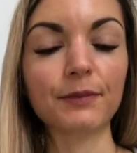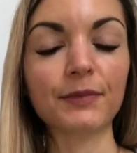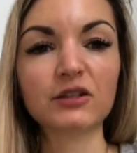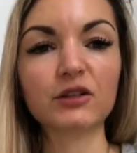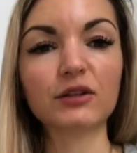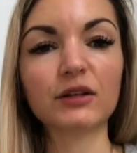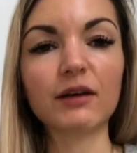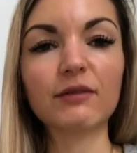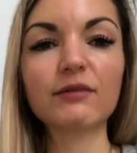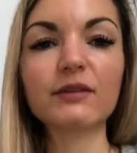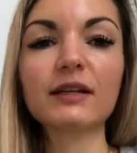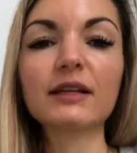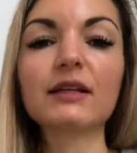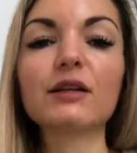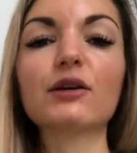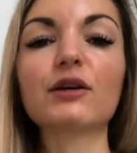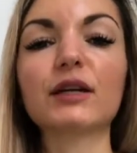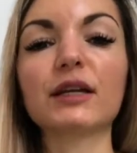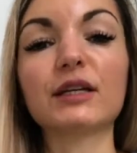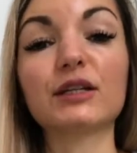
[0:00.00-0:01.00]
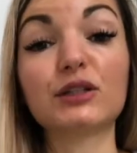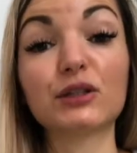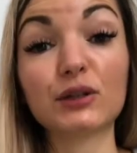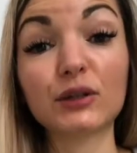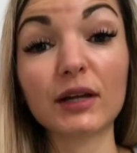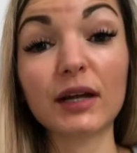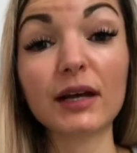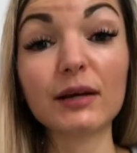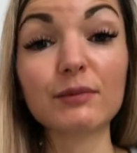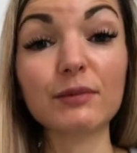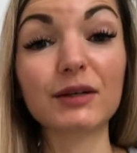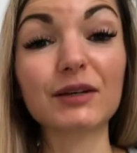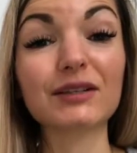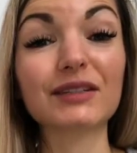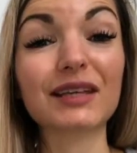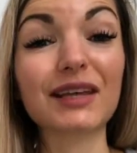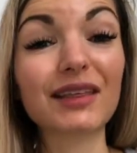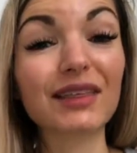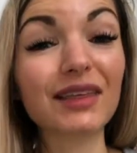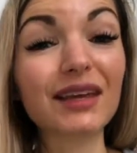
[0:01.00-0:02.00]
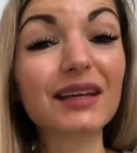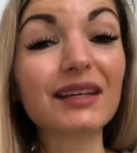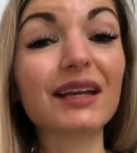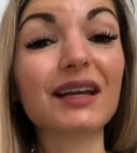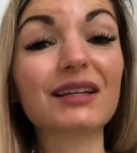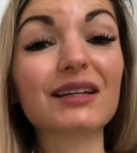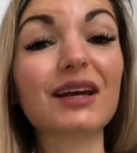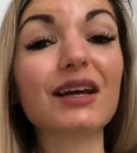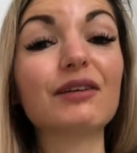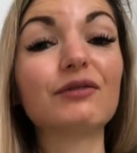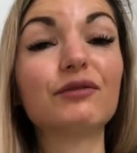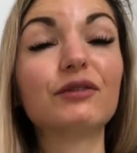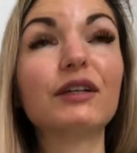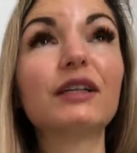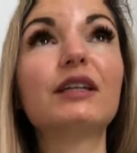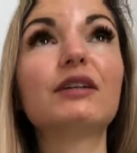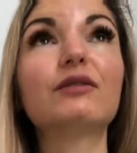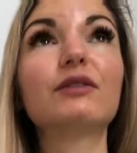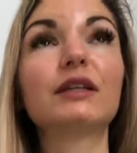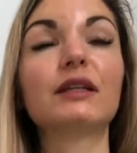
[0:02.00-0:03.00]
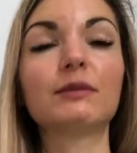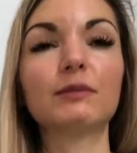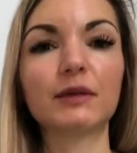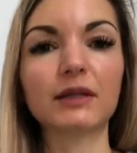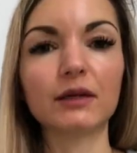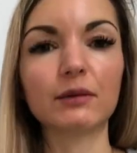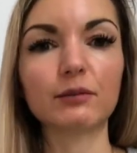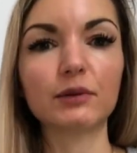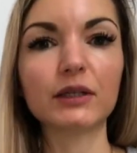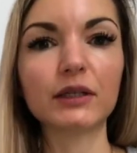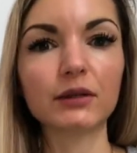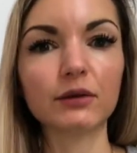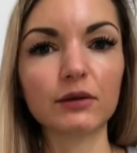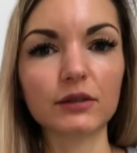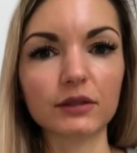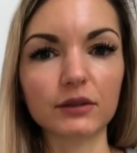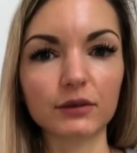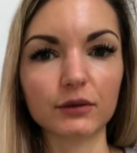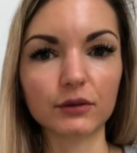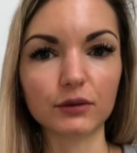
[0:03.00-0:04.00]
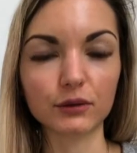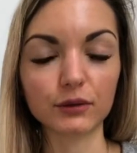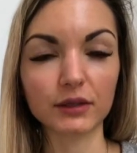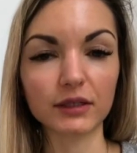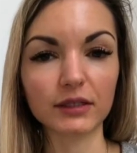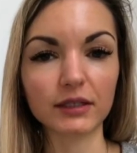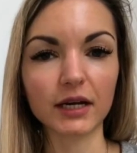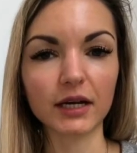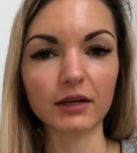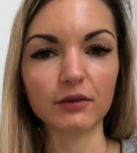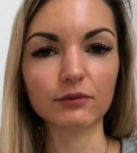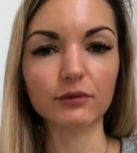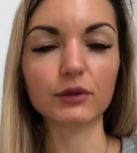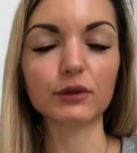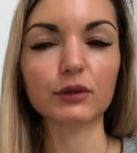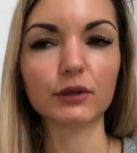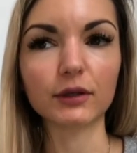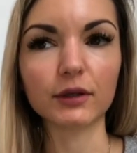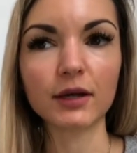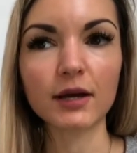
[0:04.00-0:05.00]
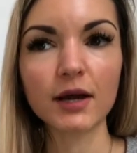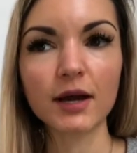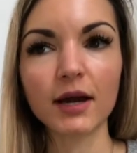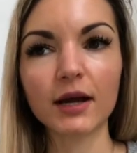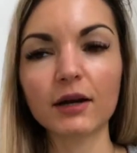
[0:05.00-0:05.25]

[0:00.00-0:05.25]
So definitely look into that, because I think that can really, really be a precursor to your Saturn return.